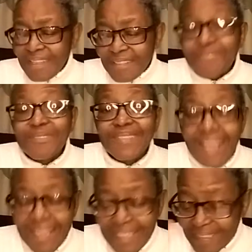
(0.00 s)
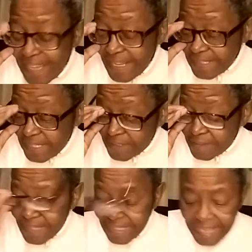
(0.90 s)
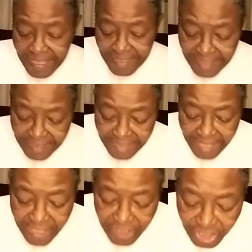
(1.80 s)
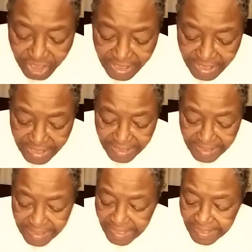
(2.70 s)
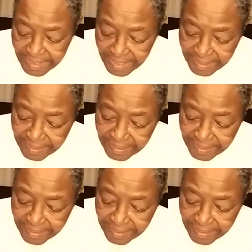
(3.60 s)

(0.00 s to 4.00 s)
So Dadi takes us to the next stage, and she says that